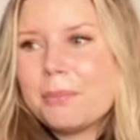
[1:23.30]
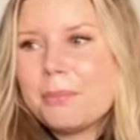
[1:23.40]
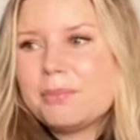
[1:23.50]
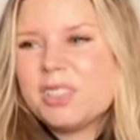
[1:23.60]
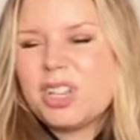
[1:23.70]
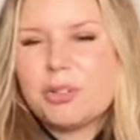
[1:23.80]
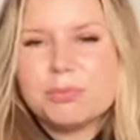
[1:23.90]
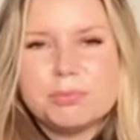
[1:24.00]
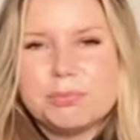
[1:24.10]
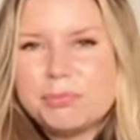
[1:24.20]
So
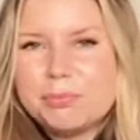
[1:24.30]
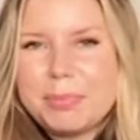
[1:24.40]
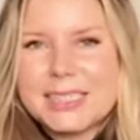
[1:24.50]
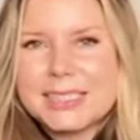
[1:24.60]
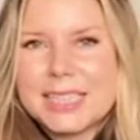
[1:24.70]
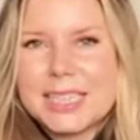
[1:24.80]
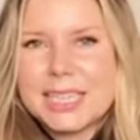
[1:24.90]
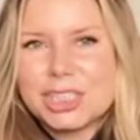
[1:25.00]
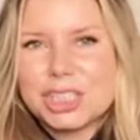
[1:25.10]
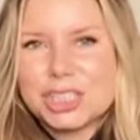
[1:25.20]
basically,
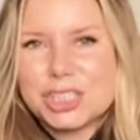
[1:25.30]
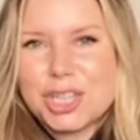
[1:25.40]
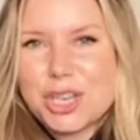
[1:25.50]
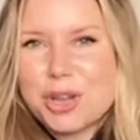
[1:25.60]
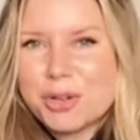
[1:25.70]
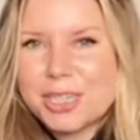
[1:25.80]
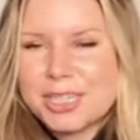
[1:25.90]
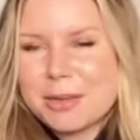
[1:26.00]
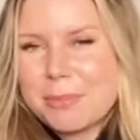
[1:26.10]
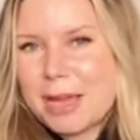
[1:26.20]
I just lower
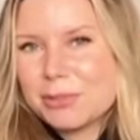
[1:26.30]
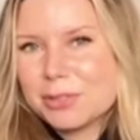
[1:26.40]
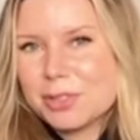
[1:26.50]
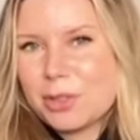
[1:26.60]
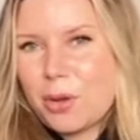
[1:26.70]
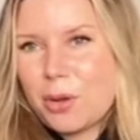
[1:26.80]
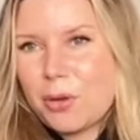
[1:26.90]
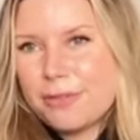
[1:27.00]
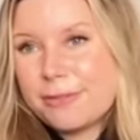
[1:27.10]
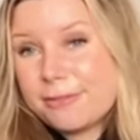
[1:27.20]
the amount of
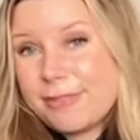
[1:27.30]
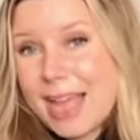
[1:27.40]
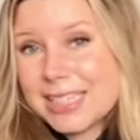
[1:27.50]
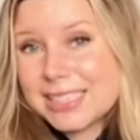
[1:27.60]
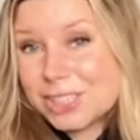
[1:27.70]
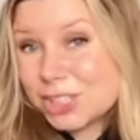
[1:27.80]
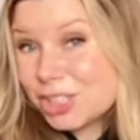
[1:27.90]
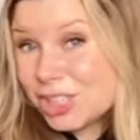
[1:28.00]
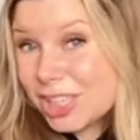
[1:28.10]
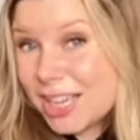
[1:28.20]
fat and
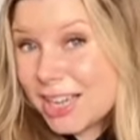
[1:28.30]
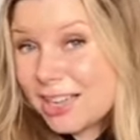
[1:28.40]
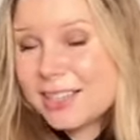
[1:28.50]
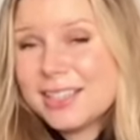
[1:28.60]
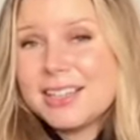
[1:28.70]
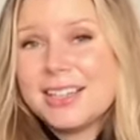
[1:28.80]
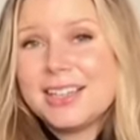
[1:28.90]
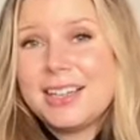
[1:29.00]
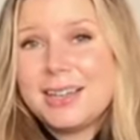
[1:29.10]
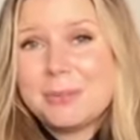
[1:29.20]
sugar,
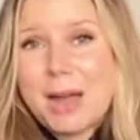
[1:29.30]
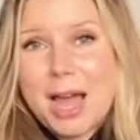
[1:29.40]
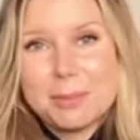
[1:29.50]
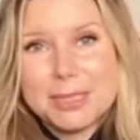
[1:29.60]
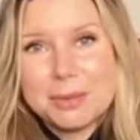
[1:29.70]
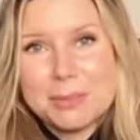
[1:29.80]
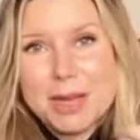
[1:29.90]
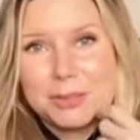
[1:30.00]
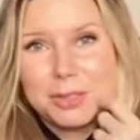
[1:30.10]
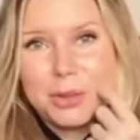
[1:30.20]
up the
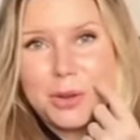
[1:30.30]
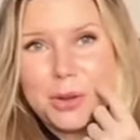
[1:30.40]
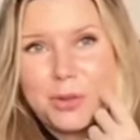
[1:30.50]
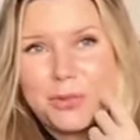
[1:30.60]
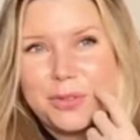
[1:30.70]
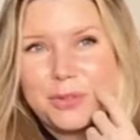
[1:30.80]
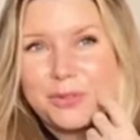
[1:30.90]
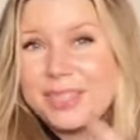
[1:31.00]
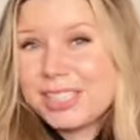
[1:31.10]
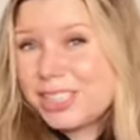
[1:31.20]
amount of
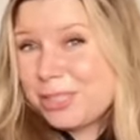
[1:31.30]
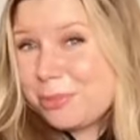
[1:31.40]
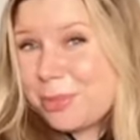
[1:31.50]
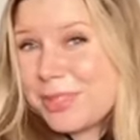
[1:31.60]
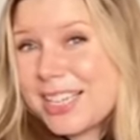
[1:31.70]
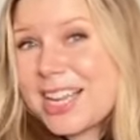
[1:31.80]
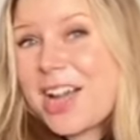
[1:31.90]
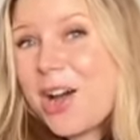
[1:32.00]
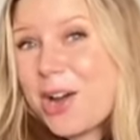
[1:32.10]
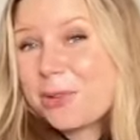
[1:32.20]
vegetables and
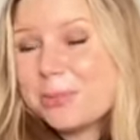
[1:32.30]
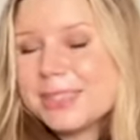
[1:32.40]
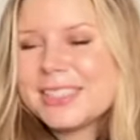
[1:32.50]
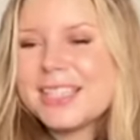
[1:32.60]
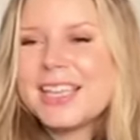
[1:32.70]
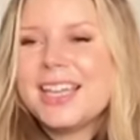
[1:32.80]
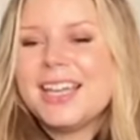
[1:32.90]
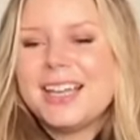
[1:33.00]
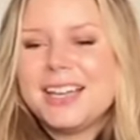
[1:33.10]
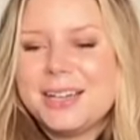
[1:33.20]
carbs.
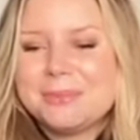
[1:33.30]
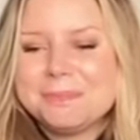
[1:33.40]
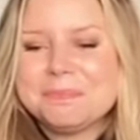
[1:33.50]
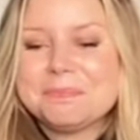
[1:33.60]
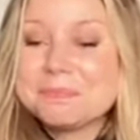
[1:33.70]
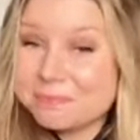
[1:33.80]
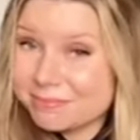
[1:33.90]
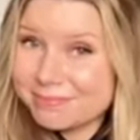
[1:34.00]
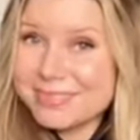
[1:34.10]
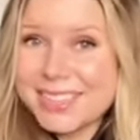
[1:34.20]
And
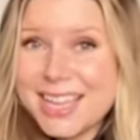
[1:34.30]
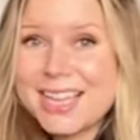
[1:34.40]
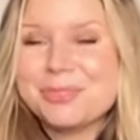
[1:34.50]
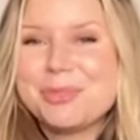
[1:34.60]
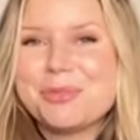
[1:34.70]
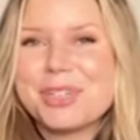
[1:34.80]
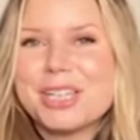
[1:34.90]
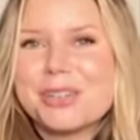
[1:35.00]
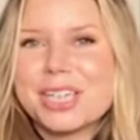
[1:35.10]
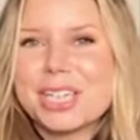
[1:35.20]
it's been really,
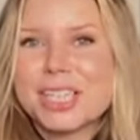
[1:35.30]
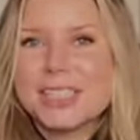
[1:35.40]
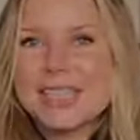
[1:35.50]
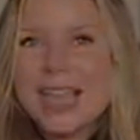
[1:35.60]
really good.